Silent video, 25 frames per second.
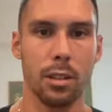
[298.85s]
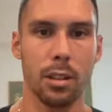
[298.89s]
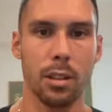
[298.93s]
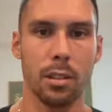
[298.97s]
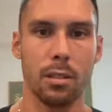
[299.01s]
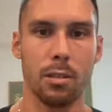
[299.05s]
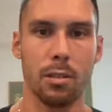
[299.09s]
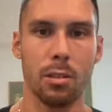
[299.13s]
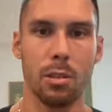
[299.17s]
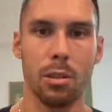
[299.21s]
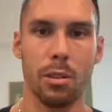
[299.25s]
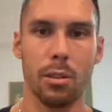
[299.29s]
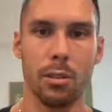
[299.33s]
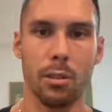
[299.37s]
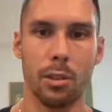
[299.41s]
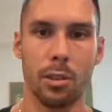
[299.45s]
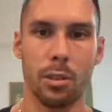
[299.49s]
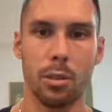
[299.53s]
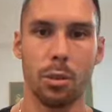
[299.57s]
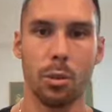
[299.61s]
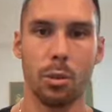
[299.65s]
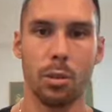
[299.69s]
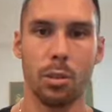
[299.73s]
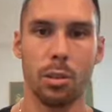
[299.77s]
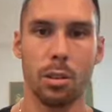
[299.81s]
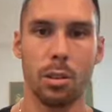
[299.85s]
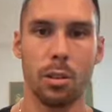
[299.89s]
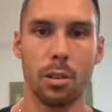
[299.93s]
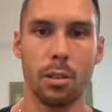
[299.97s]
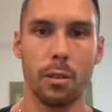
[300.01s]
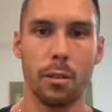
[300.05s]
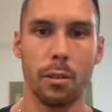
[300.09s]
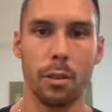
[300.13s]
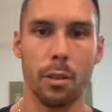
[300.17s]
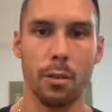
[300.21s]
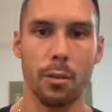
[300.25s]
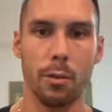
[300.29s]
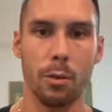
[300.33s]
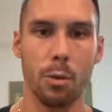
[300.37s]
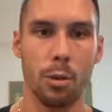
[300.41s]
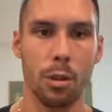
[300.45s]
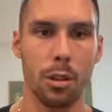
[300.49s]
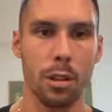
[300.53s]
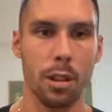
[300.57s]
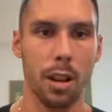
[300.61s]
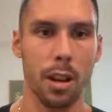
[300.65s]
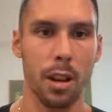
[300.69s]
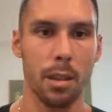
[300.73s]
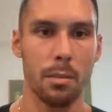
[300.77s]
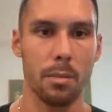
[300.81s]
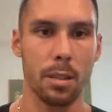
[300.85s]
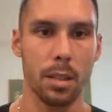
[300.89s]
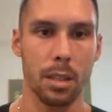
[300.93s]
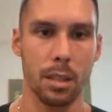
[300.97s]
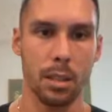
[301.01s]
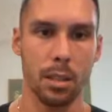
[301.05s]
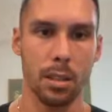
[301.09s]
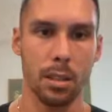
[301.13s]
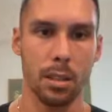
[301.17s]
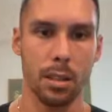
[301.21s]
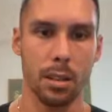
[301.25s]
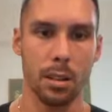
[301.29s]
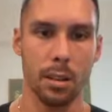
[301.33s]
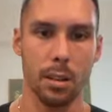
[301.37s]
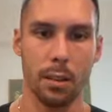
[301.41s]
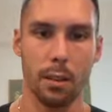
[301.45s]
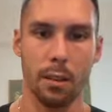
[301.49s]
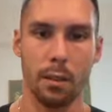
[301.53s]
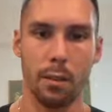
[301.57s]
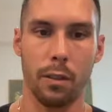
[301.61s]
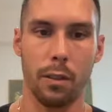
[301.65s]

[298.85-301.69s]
entered the oversold zone for the fourth time since the